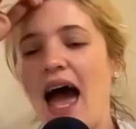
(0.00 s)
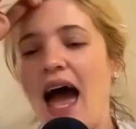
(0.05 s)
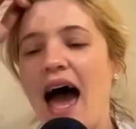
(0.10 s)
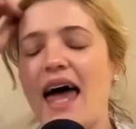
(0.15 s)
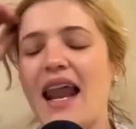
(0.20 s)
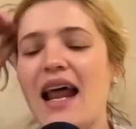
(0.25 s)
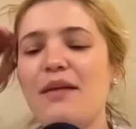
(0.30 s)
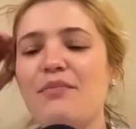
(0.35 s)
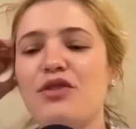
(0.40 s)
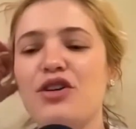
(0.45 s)

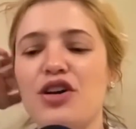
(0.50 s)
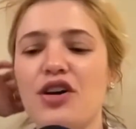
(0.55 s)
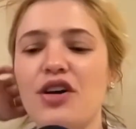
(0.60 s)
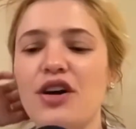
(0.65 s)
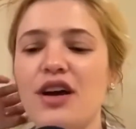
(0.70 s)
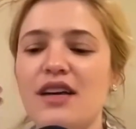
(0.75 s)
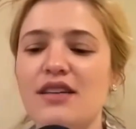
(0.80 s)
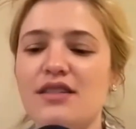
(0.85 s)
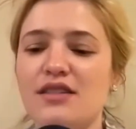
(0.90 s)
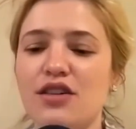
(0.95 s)
I'm
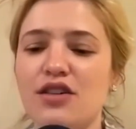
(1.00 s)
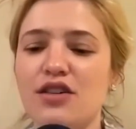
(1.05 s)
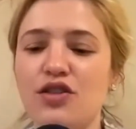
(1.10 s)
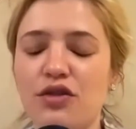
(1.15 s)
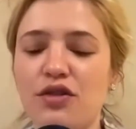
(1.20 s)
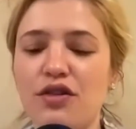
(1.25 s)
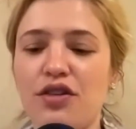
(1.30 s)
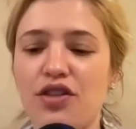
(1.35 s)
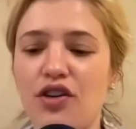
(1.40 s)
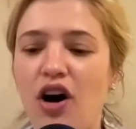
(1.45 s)
curious
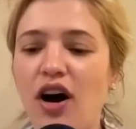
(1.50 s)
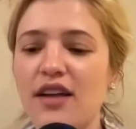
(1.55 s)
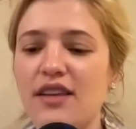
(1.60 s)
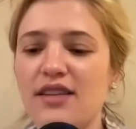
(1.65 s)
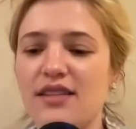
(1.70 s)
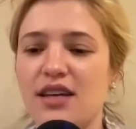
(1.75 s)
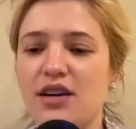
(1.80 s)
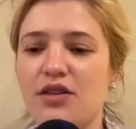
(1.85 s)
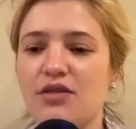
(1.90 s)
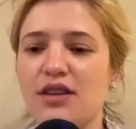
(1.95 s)
your
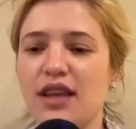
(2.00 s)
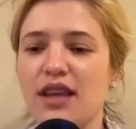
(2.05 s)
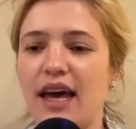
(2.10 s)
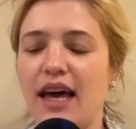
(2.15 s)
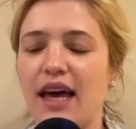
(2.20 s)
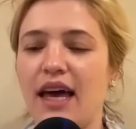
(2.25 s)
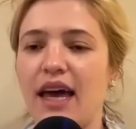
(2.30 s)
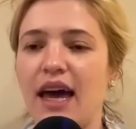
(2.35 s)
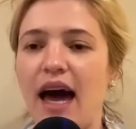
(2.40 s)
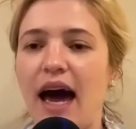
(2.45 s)
thoughts here,
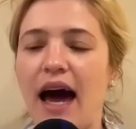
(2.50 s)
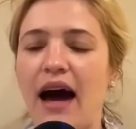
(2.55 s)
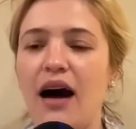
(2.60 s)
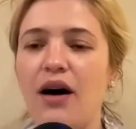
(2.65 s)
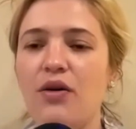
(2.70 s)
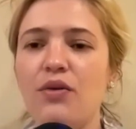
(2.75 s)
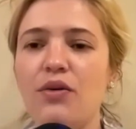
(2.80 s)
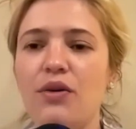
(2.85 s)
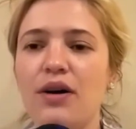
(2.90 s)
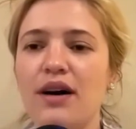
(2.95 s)
like
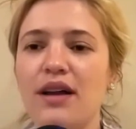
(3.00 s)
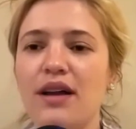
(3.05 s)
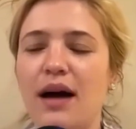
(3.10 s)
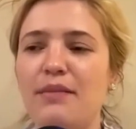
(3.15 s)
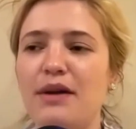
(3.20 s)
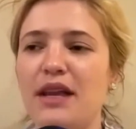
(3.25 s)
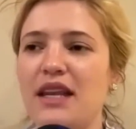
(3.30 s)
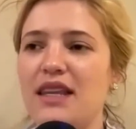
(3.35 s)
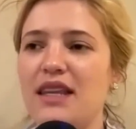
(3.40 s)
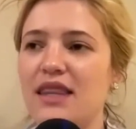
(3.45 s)
how, I
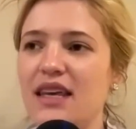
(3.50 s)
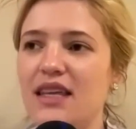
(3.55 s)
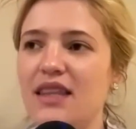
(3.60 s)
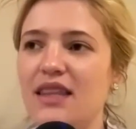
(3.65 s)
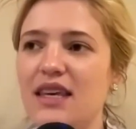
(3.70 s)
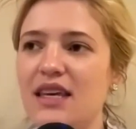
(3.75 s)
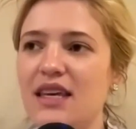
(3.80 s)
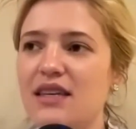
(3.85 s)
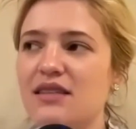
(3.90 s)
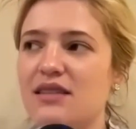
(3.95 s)
mean,
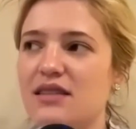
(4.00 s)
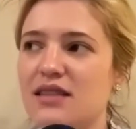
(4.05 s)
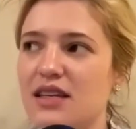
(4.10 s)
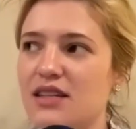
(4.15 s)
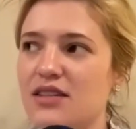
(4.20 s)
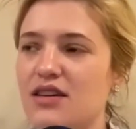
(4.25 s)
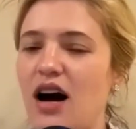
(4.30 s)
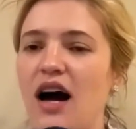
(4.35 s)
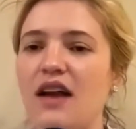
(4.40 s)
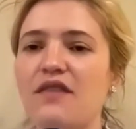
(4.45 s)

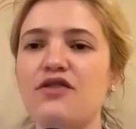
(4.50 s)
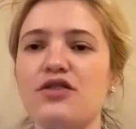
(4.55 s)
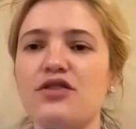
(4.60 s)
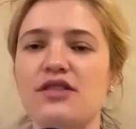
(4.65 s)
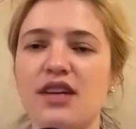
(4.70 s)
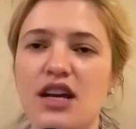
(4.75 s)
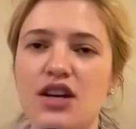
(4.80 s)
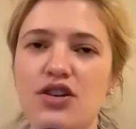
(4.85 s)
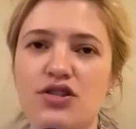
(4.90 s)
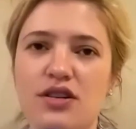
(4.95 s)
these
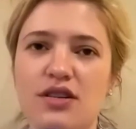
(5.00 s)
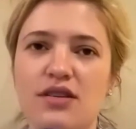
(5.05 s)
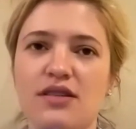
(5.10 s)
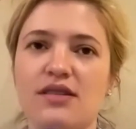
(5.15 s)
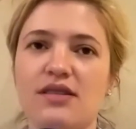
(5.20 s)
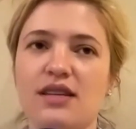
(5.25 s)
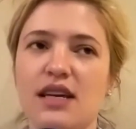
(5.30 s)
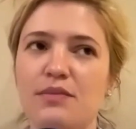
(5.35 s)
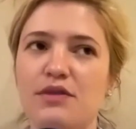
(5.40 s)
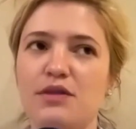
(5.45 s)

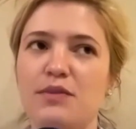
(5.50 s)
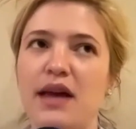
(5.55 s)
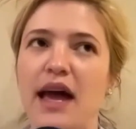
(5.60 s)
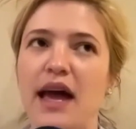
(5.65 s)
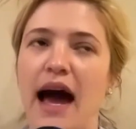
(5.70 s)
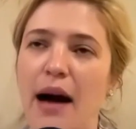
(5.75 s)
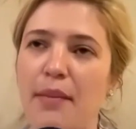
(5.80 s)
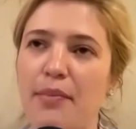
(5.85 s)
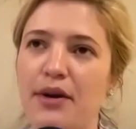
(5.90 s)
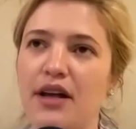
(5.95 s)
conversations seem to be
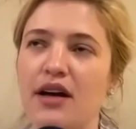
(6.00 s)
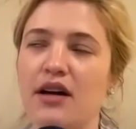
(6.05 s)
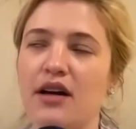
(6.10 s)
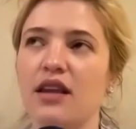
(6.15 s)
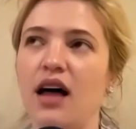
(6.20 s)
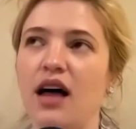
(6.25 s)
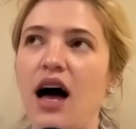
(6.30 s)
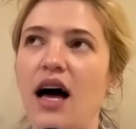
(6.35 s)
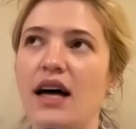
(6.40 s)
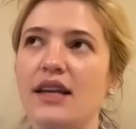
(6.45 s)
happening a
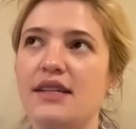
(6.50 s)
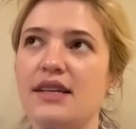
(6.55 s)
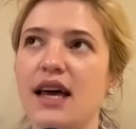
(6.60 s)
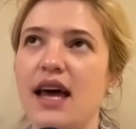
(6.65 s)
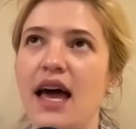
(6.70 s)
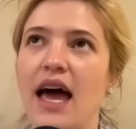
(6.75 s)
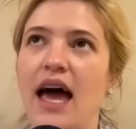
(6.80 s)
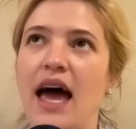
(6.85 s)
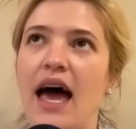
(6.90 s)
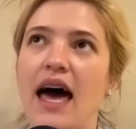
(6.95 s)
lot.
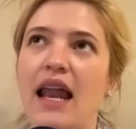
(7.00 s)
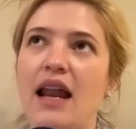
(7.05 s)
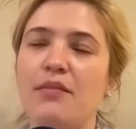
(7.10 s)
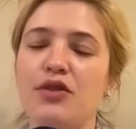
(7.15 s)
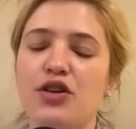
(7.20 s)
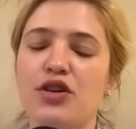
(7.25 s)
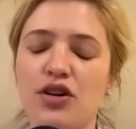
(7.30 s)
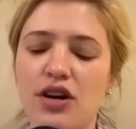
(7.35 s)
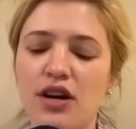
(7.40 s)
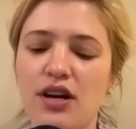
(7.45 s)
And I'm
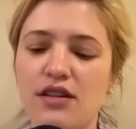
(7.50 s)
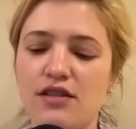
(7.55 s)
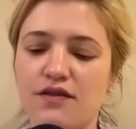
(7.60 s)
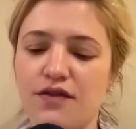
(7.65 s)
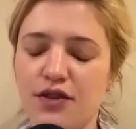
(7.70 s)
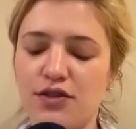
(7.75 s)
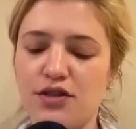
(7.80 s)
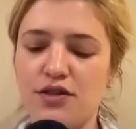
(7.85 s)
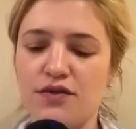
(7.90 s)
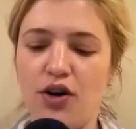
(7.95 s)
curious,
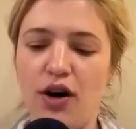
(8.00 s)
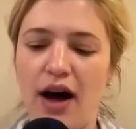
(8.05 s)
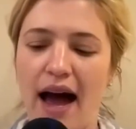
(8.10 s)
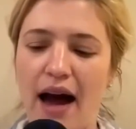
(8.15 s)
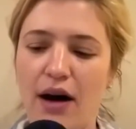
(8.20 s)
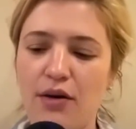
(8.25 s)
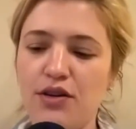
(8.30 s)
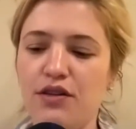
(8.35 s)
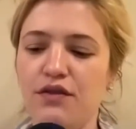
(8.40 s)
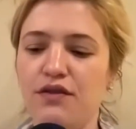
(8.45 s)
first of all,
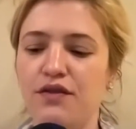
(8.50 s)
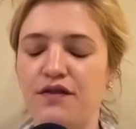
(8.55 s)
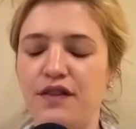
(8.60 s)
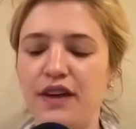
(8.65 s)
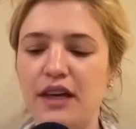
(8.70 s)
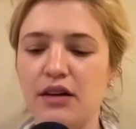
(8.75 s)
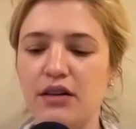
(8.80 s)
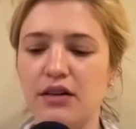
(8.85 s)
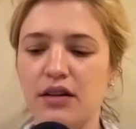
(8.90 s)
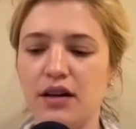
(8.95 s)
how you
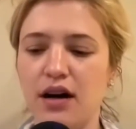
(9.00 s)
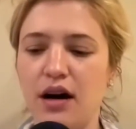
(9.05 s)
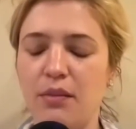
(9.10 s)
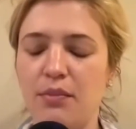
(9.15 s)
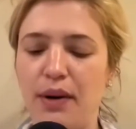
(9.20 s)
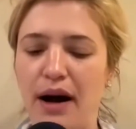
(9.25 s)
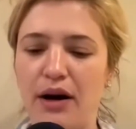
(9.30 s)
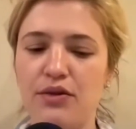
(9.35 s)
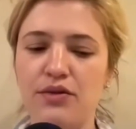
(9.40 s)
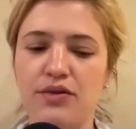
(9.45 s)
feel
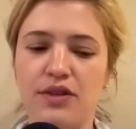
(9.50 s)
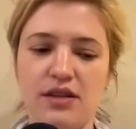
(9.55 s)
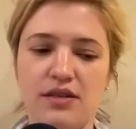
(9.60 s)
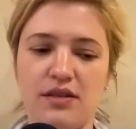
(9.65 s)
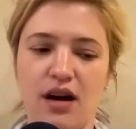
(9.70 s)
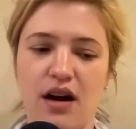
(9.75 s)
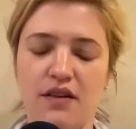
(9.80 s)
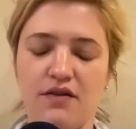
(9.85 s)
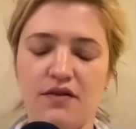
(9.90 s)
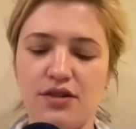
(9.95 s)
about these
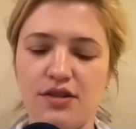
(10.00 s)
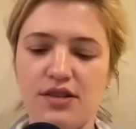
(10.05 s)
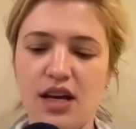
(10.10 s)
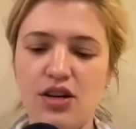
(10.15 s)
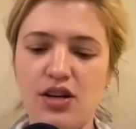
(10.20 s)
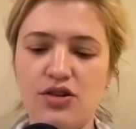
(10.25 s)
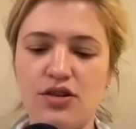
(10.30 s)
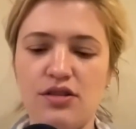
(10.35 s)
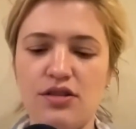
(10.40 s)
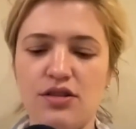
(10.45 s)

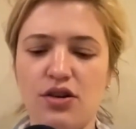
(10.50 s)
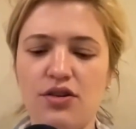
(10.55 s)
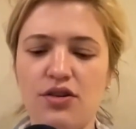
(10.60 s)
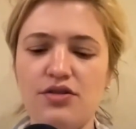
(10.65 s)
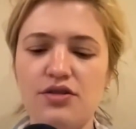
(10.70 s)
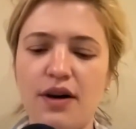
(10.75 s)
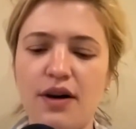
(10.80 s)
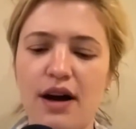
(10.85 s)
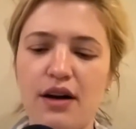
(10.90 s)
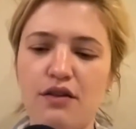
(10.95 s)
conversations, and
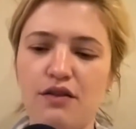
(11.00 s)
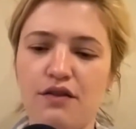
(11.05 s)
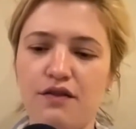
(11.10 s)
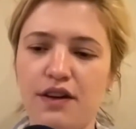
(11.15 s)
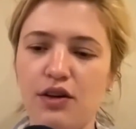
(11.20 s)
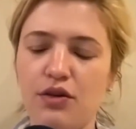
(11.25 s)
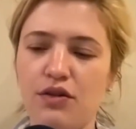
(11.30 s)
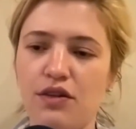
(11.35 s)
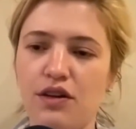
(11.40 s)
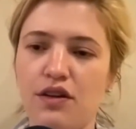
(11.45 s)
also how you
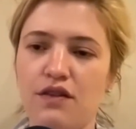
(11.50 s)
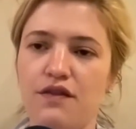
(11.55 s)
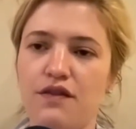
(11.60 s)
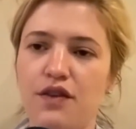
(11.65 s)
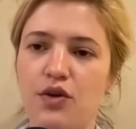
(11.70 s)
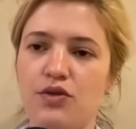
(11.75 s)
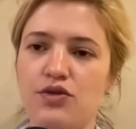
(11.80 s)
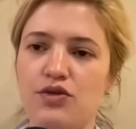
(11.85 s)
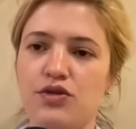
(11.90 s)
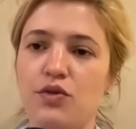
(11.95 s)
feel that
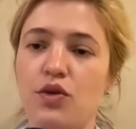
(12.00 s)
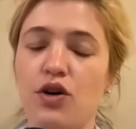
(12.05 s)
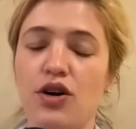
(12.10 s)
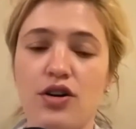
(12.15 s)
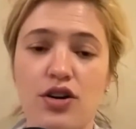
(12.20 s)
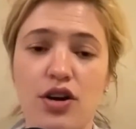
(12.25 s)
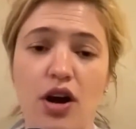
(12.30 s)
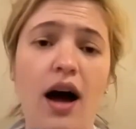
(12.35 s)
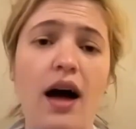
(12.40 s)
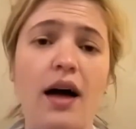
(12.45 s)
folks who are
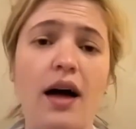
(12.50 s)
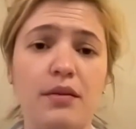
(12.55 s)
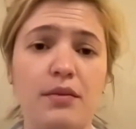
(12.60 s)
not